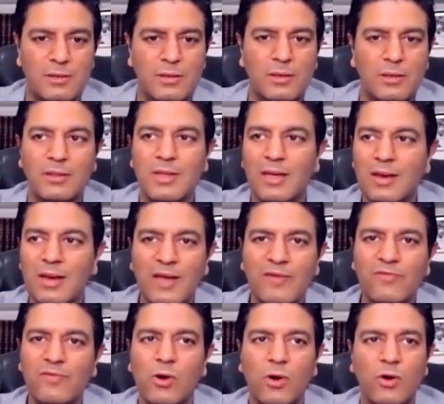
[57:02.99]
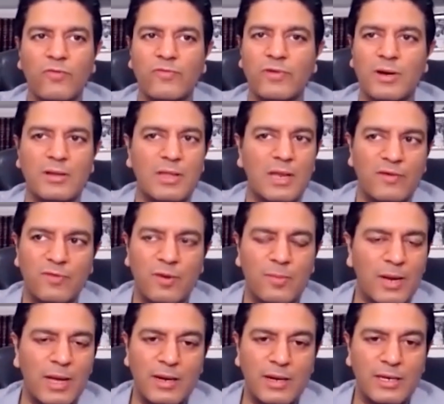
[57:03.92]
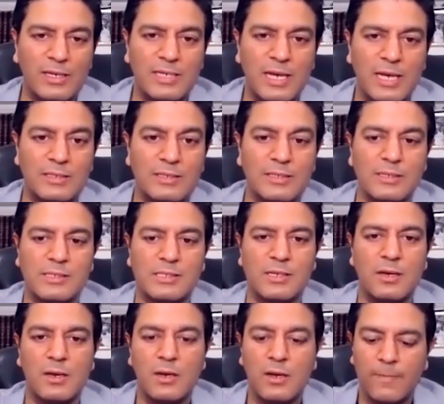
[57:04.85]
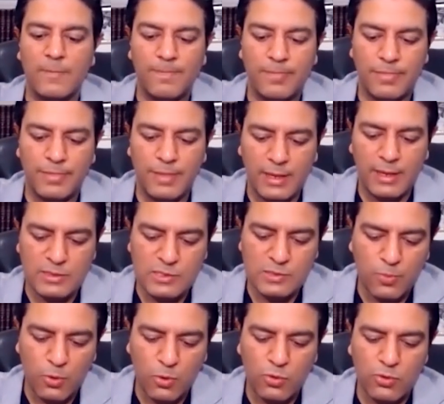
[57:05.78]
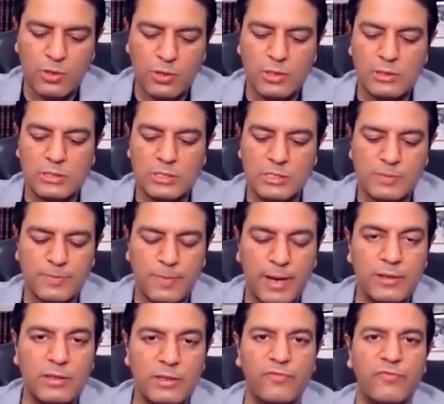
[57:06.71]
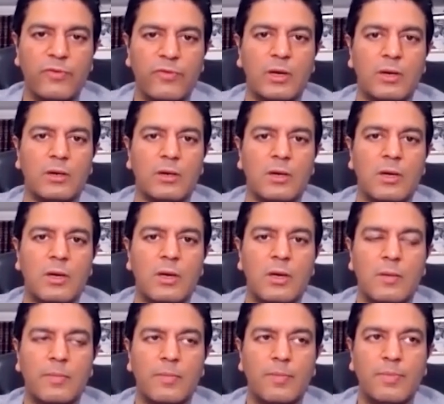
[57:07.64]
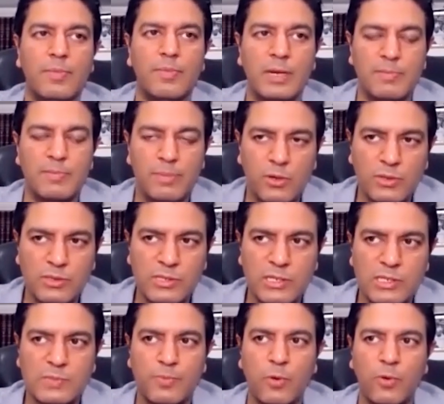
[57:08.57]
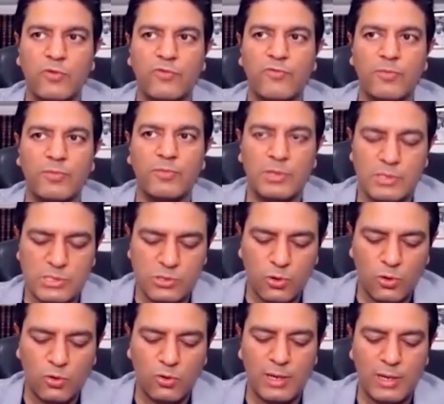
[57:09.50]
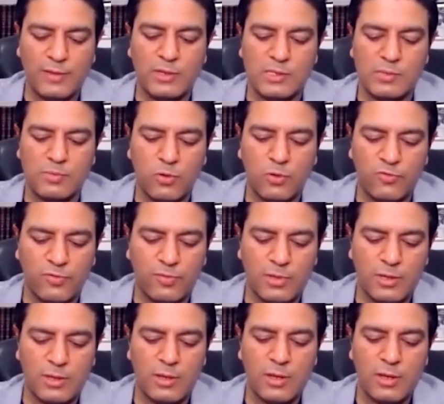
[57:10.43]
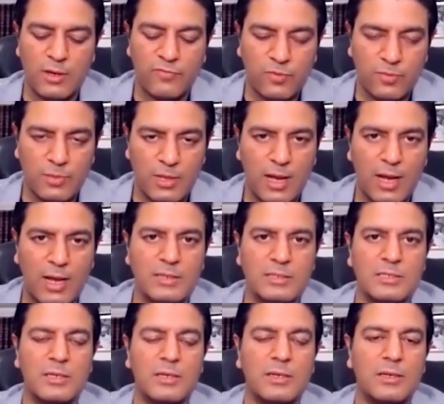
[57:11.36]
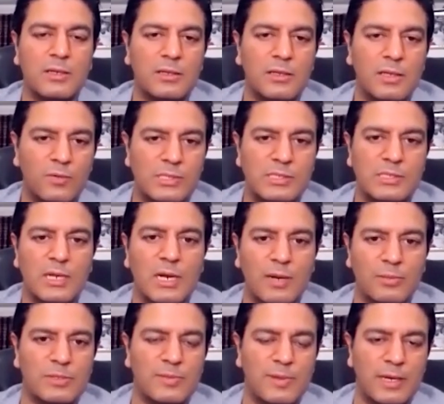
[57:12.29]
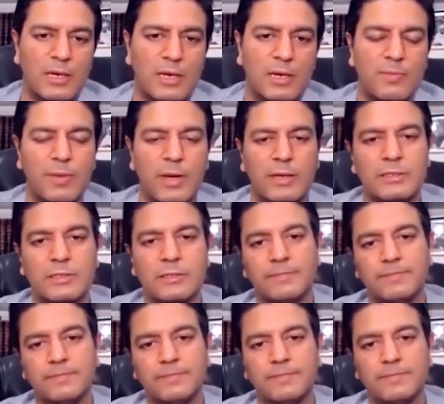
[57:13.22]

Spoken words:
They never applied any tactics. They spoke despite the fear, but because they spoke from the soul and they spoke from the heart, they were still able to make an impact.